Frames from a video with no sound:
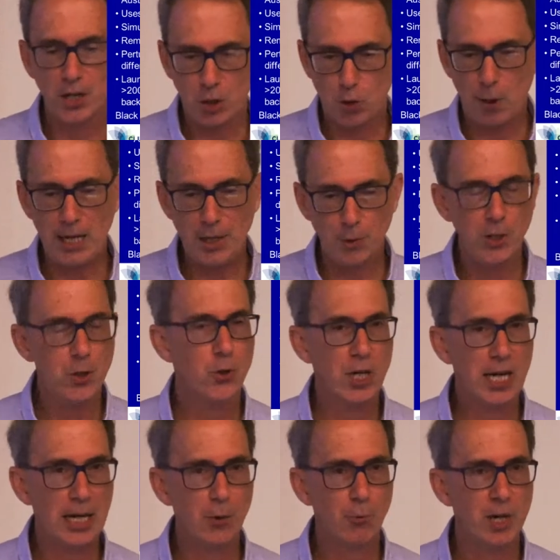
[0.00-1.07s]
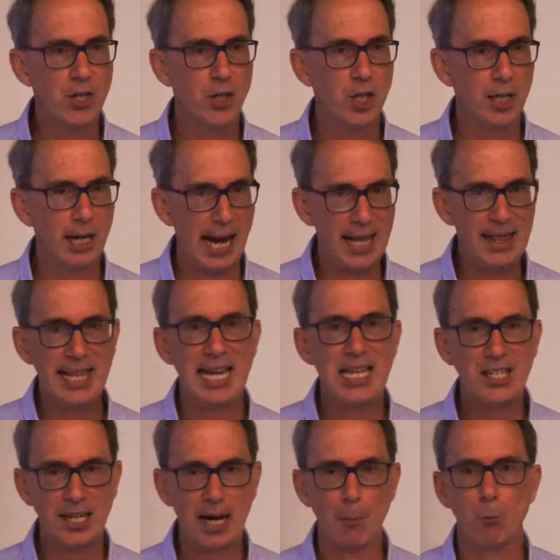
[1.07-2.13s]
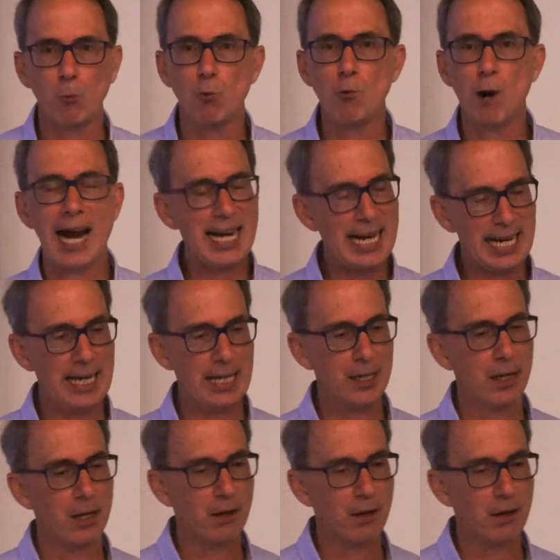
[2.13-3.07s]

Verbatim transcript: the Australia and New Zealand region, and then set up running it.